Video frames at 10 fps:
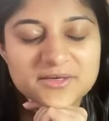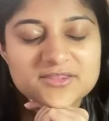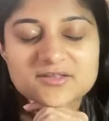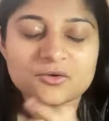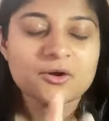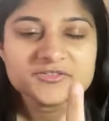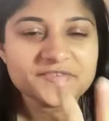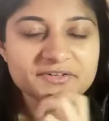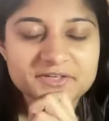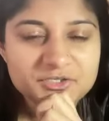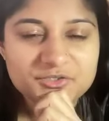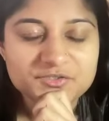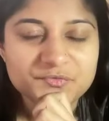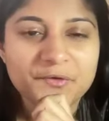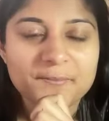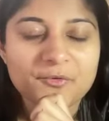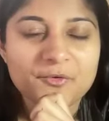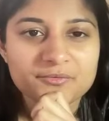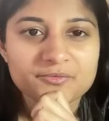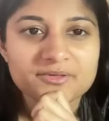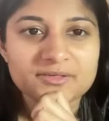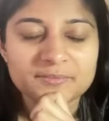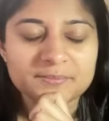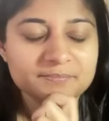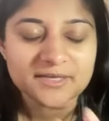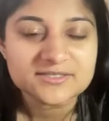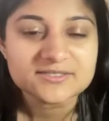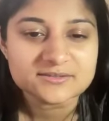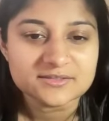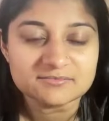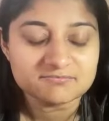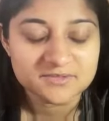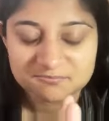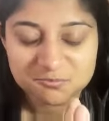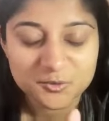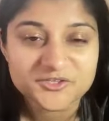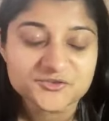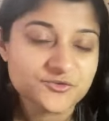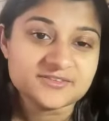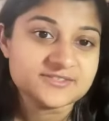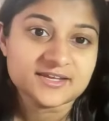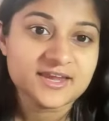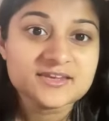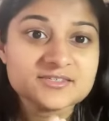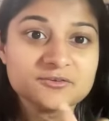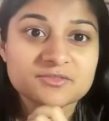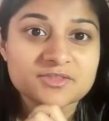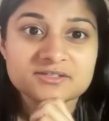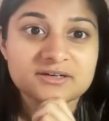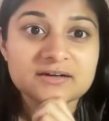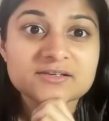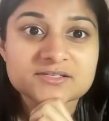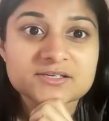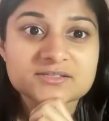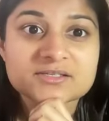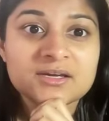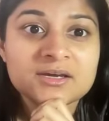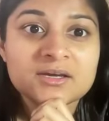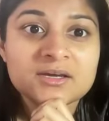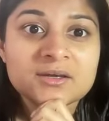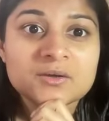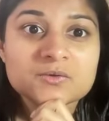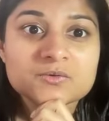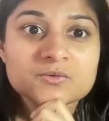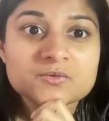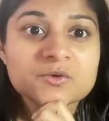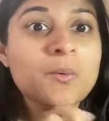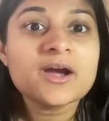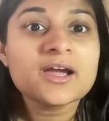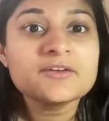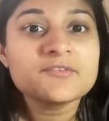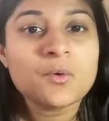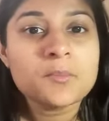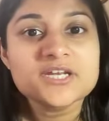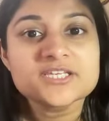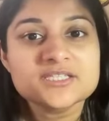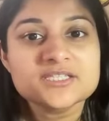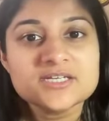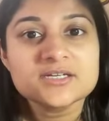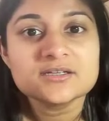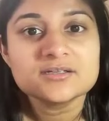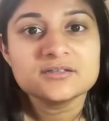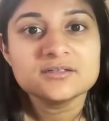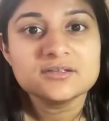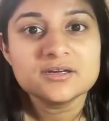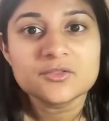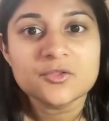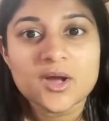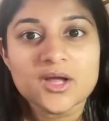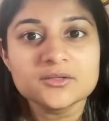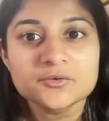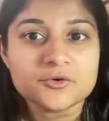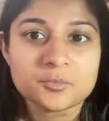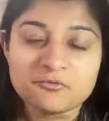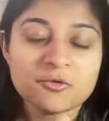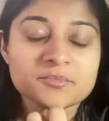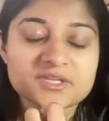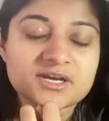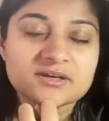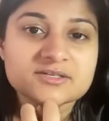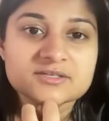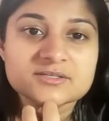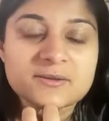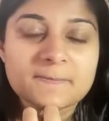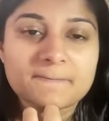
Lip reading: I think the cross-validation is very important, and it really straightens the case of this analysis. So what kind of equipment is needed on the well in order to perform the analysis?